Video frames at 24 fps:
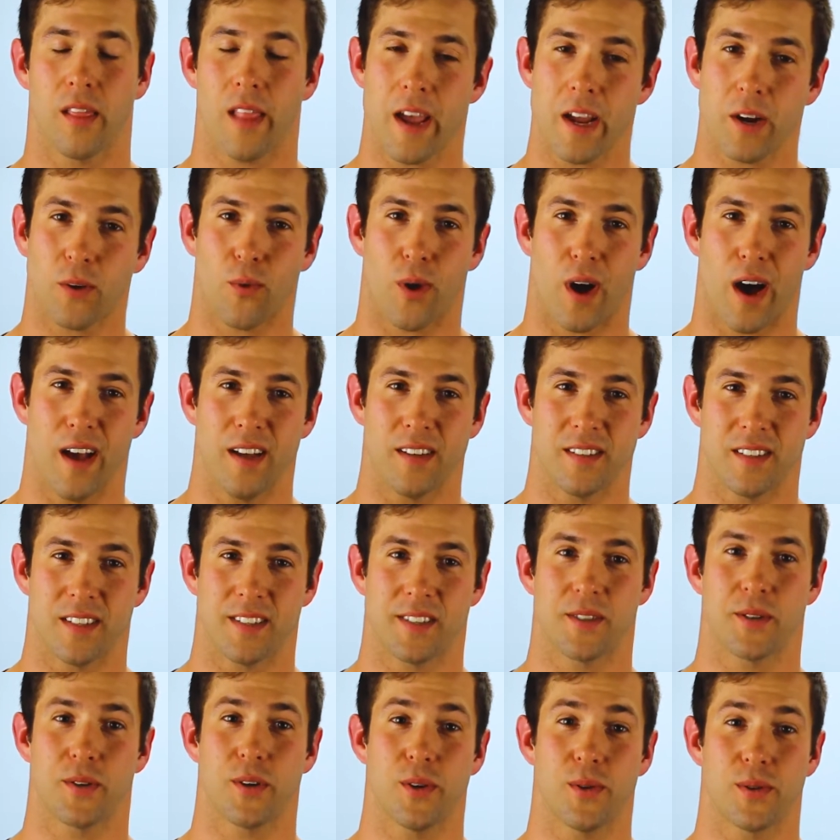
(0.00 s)
Likewise,
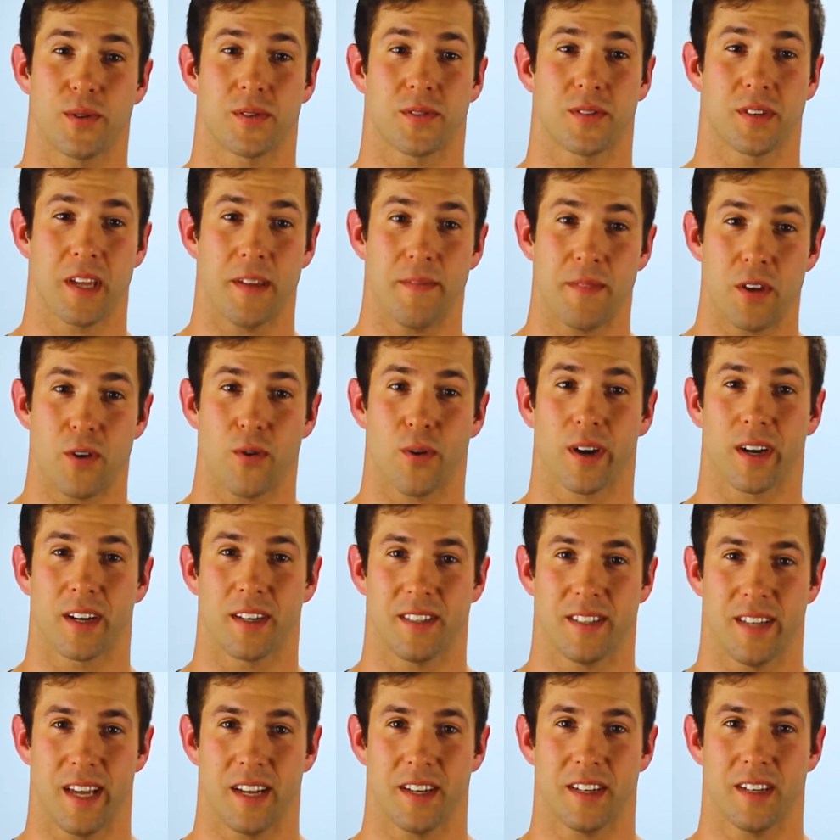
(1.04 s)
as your users leave the
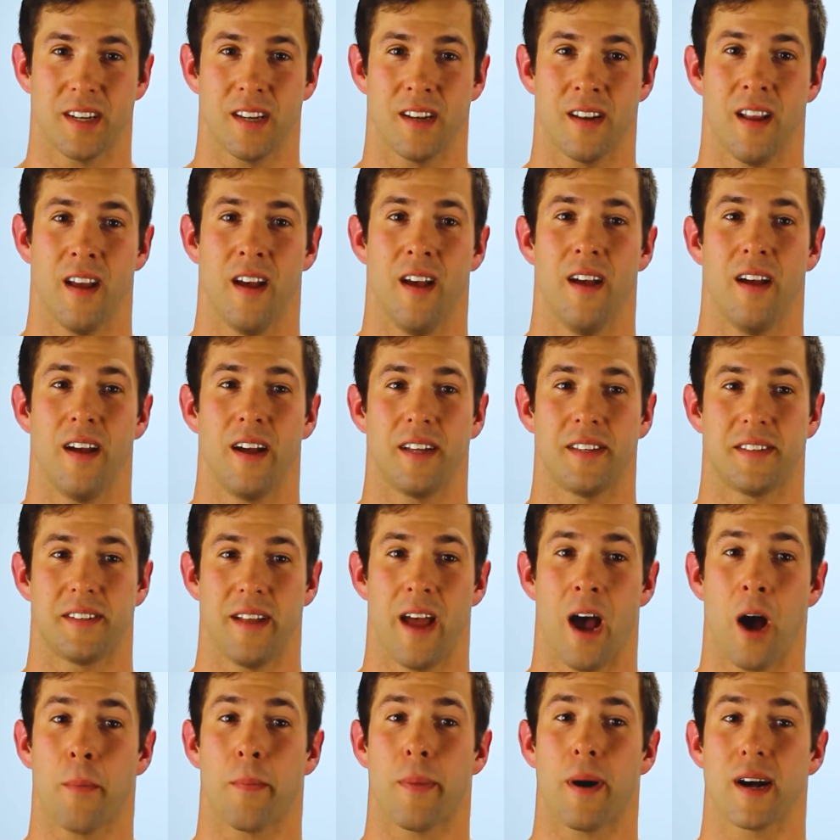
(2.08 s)
organization, it's
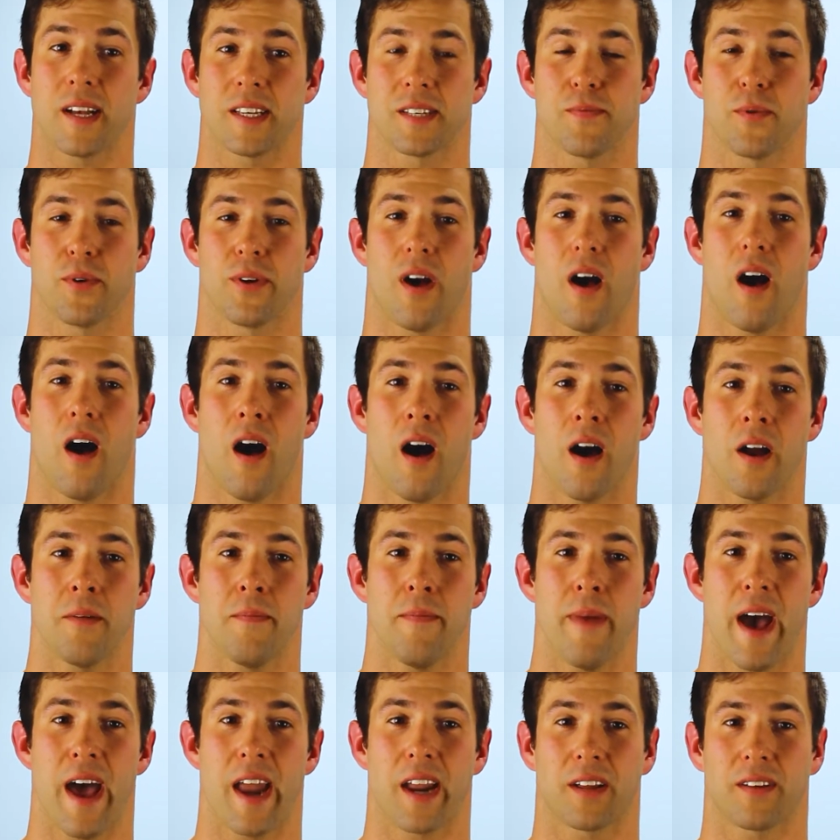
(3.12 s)
now possible to
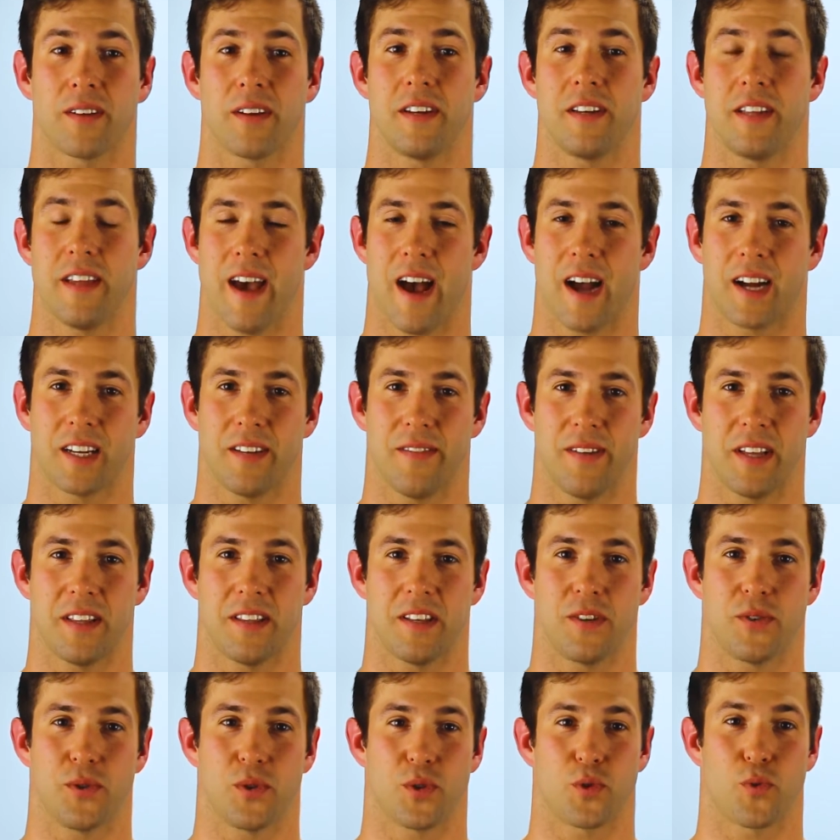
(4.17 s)
automatically deactivate
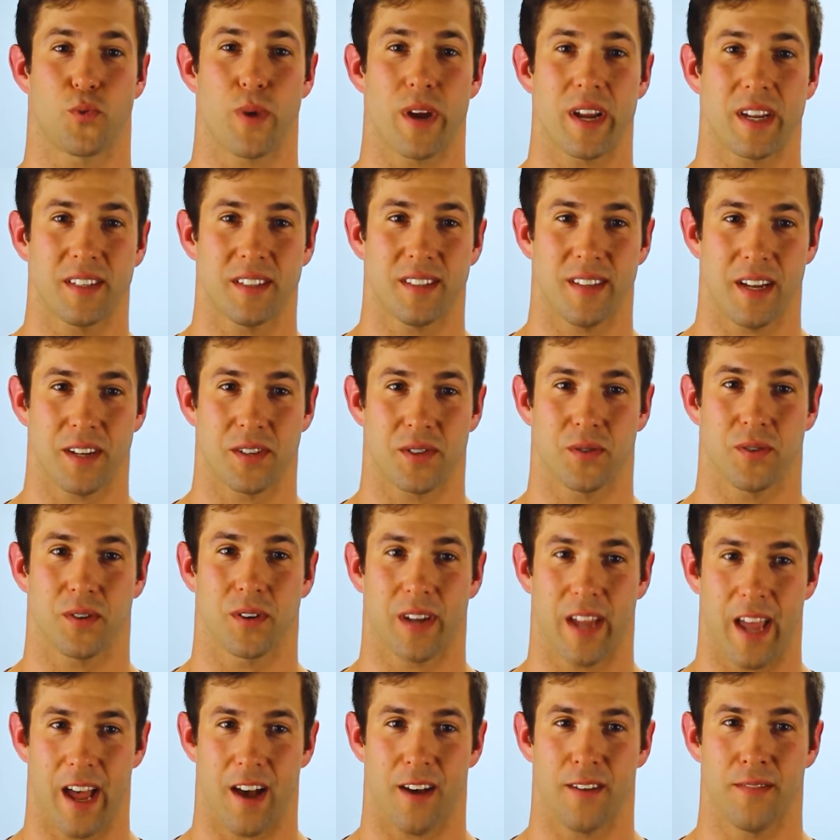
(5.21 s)
the user's RingCentral
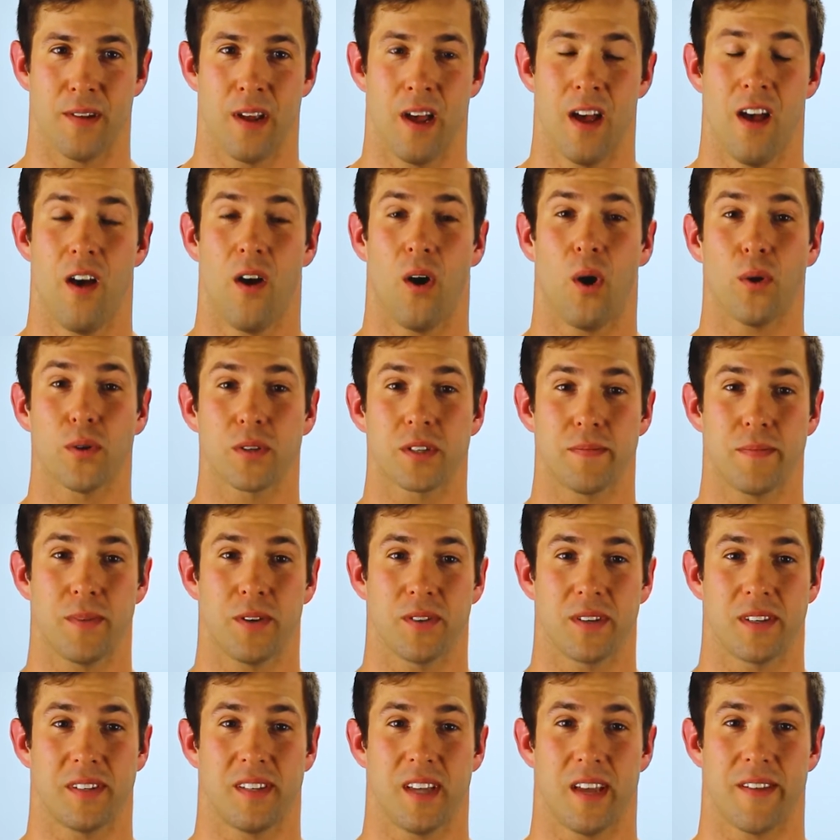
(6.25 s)
account,
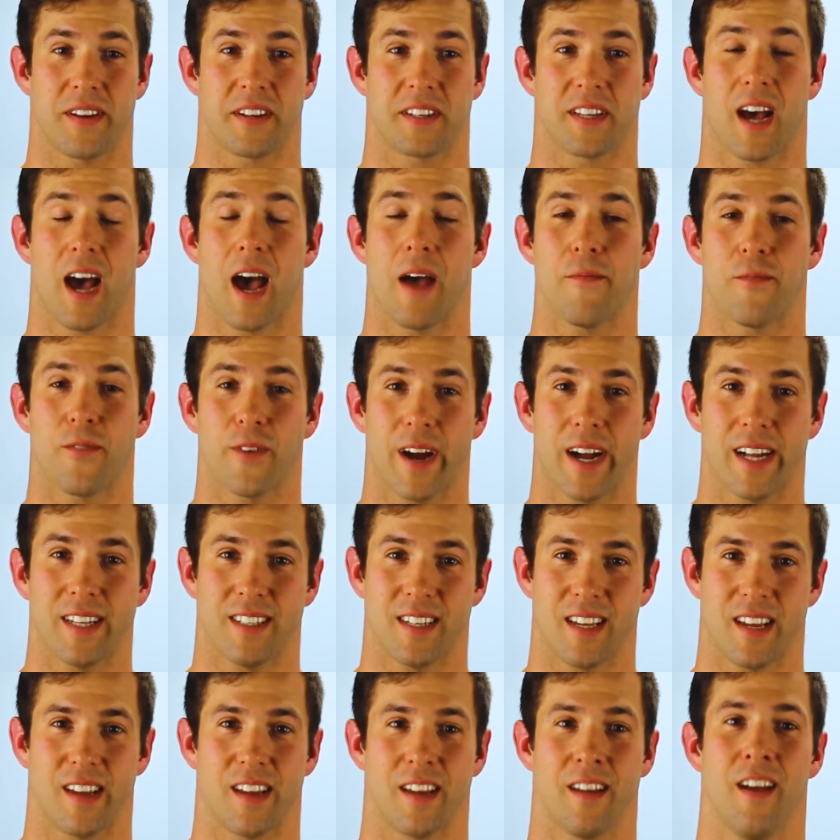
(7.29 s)
ultimately saving time for I
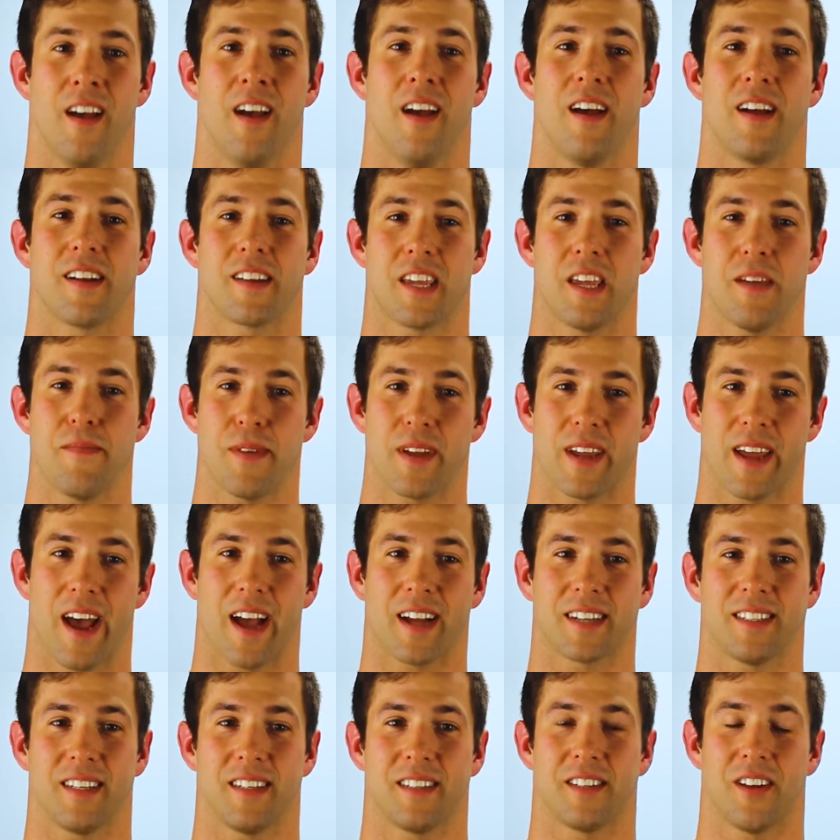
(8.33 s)
T and keeping
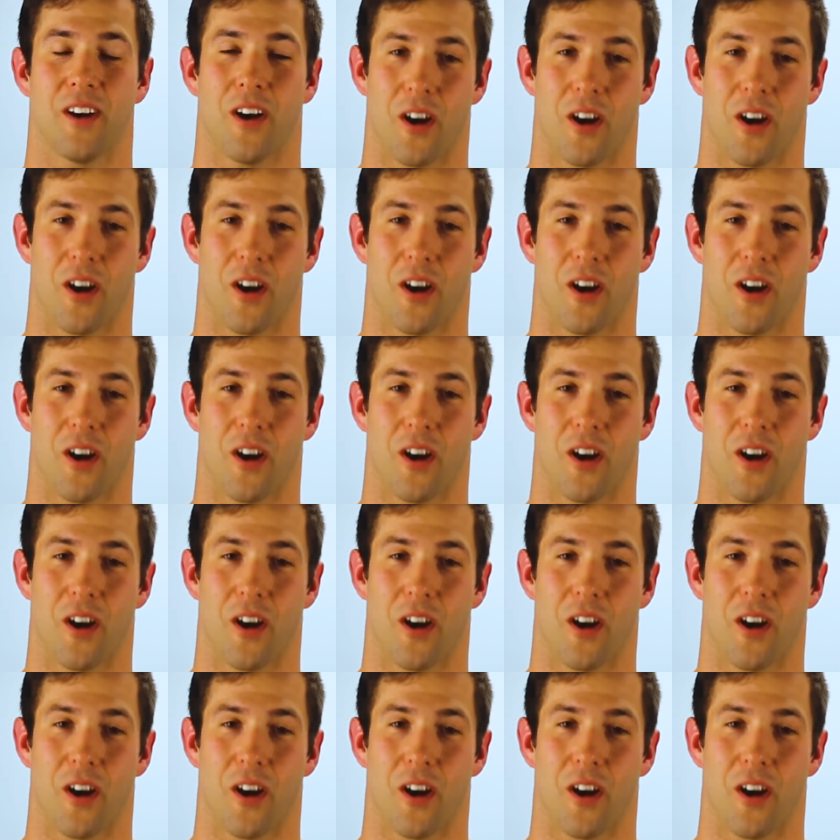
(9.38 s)
access